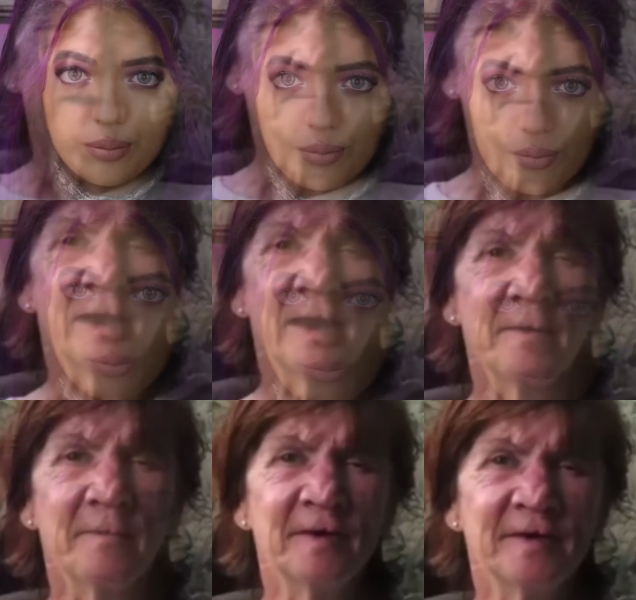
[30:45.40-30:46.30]
Hi, my
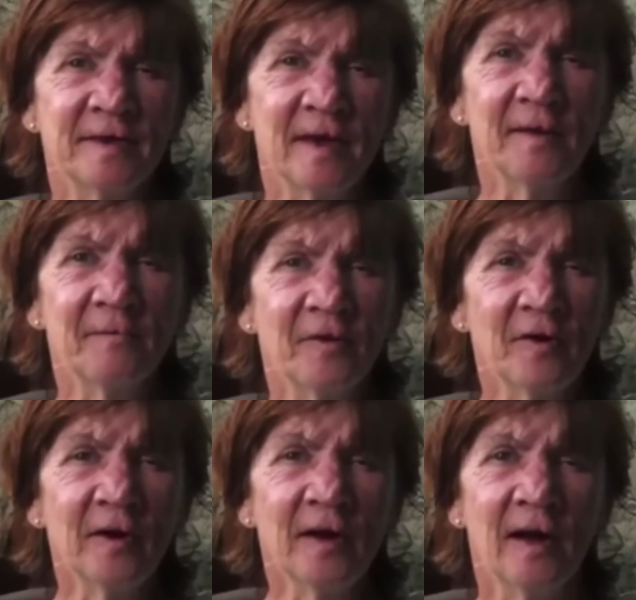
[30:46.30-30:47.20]
name is
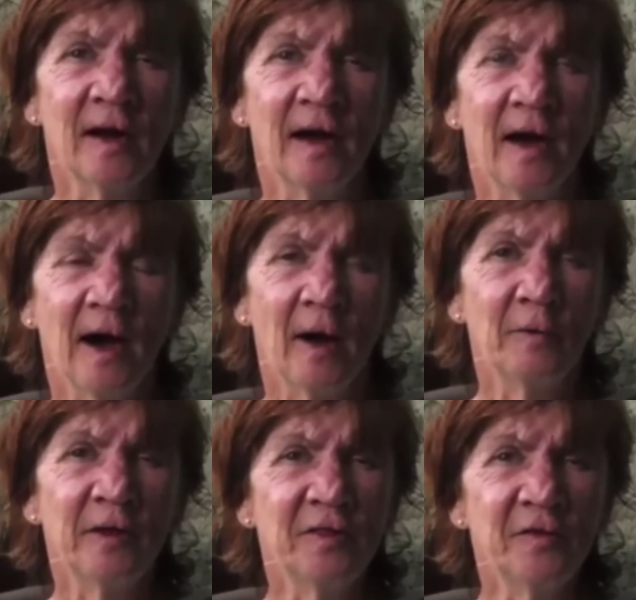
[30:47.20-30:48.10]
Avril. I
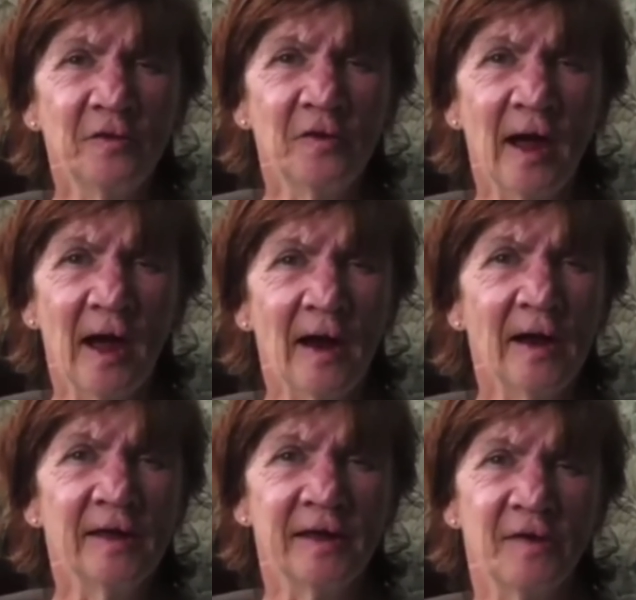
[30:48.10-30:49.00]
went through hell
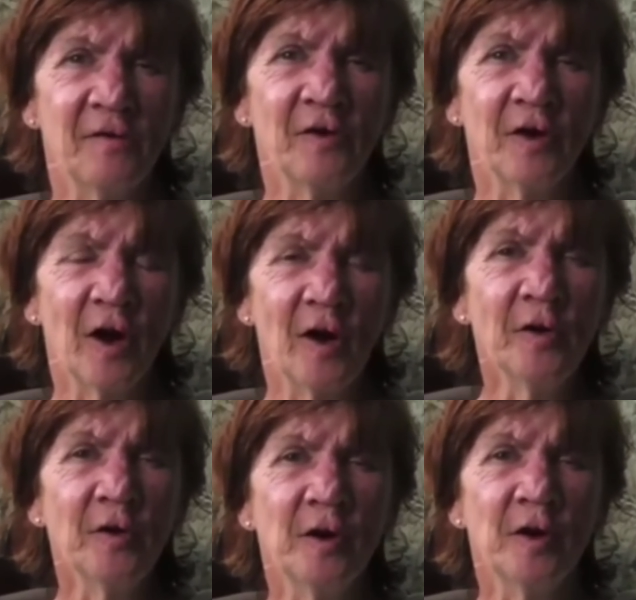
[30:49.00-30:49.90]
a year ago,
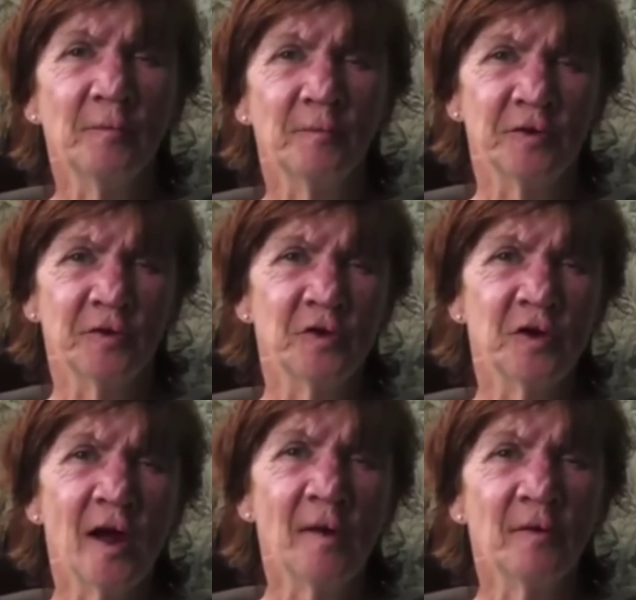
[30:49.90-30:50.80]
but
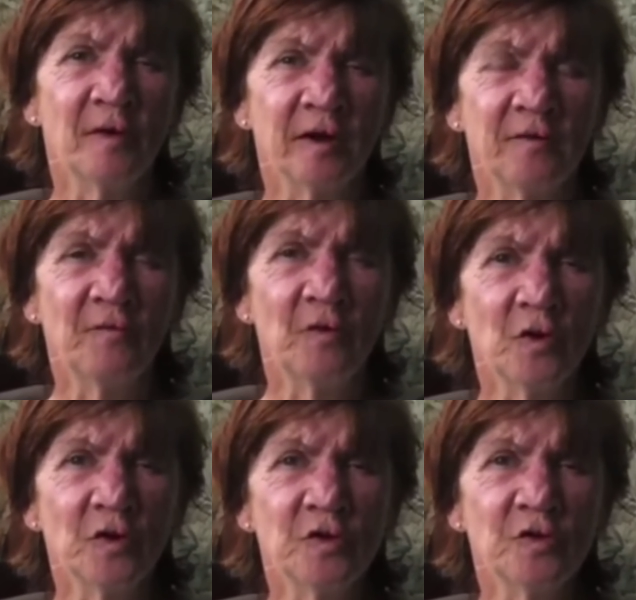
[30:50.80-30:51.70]
today I'm looking
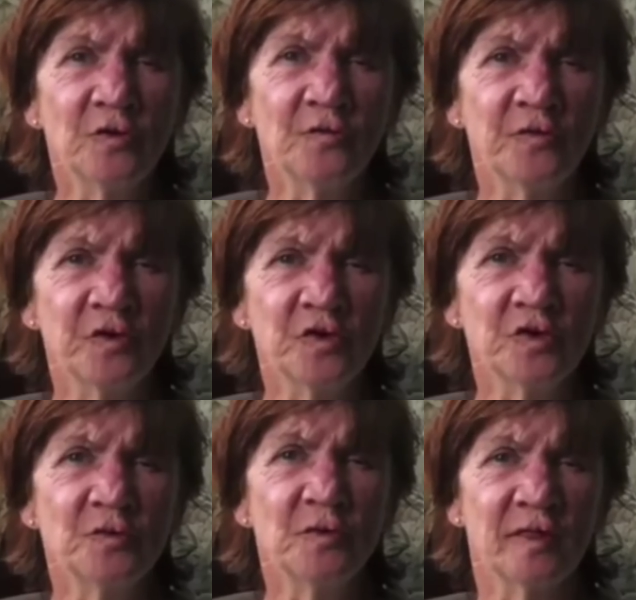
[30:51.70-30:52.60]
forward to the
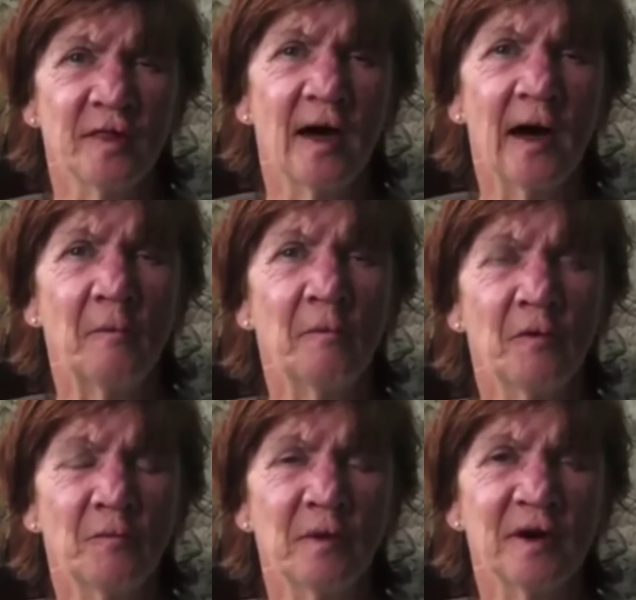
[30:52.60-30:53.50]
future with the help of
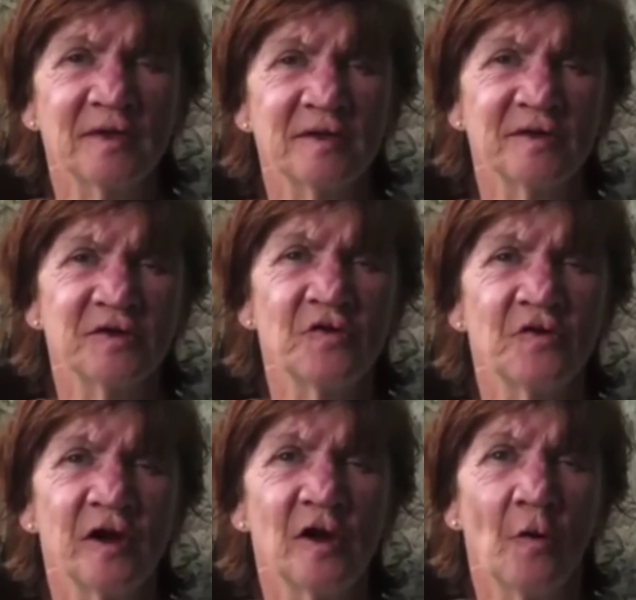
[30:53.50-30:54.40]
my
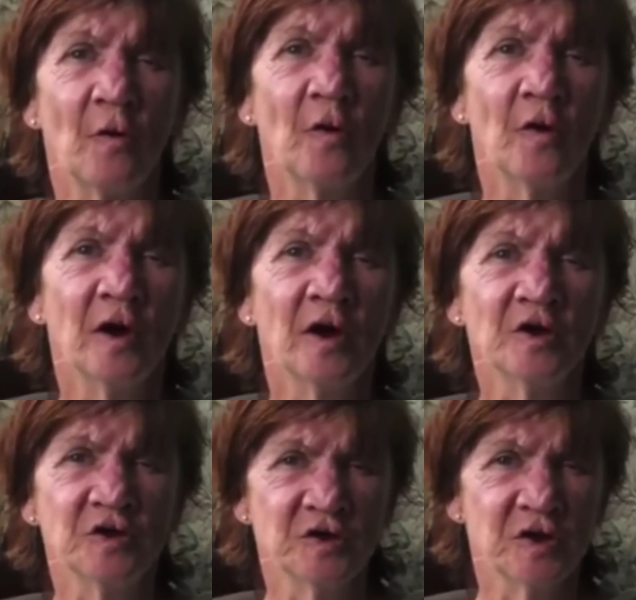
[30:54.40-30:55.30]
sister-in-law.
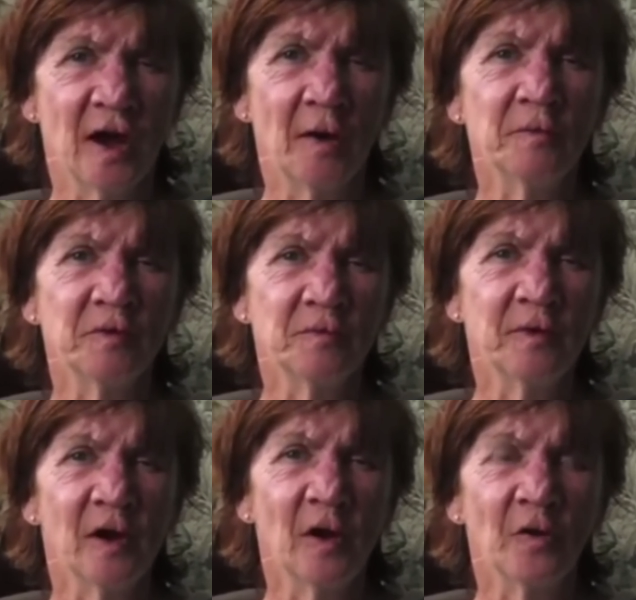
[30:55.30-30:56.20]
She helps
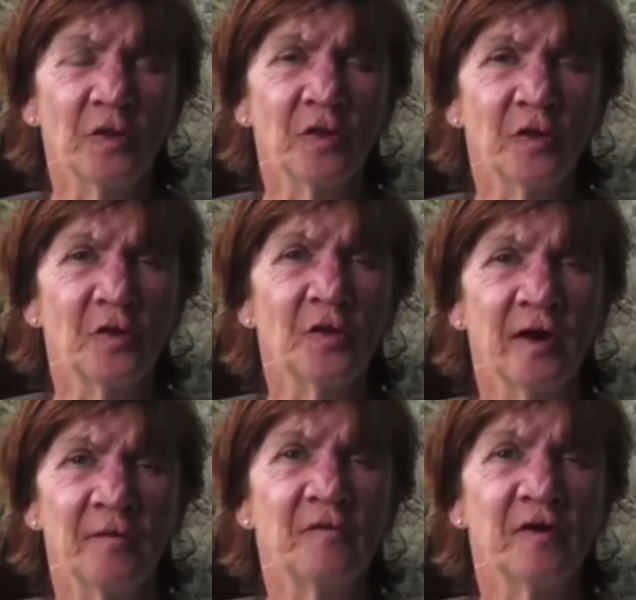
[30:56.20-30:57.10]
me a lot through
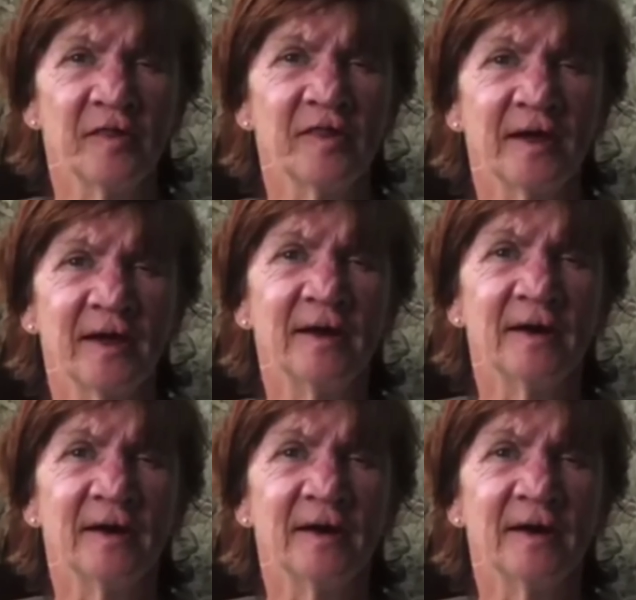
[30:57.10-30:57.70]
everything.